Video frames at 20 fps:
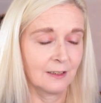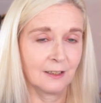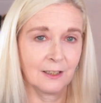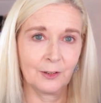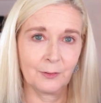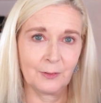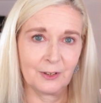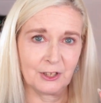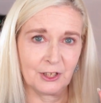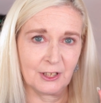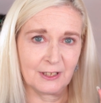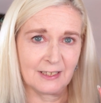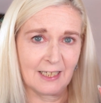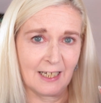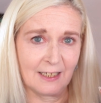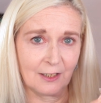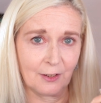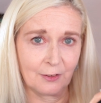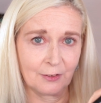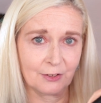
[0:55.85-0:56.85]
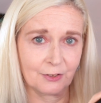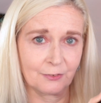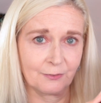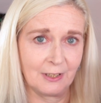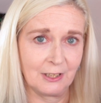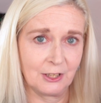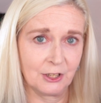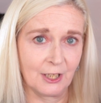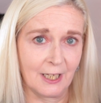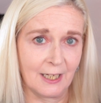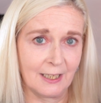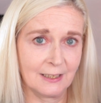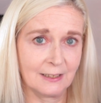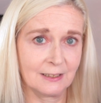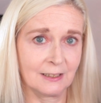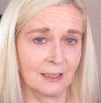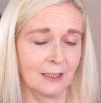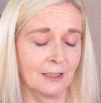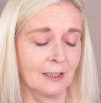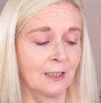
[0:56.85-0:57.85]
I always just take those three
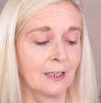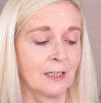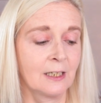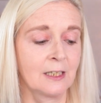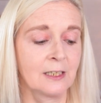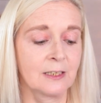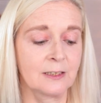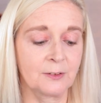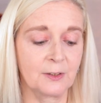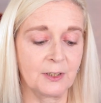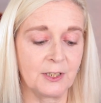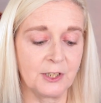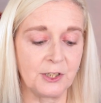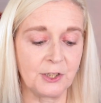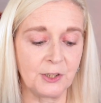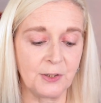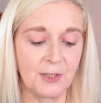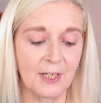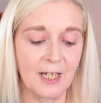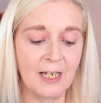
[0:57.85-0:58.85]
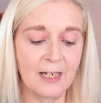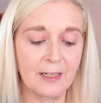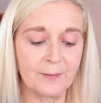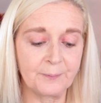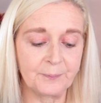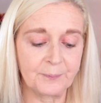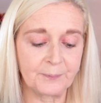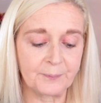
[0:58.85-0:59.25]
shades. So gonna do that.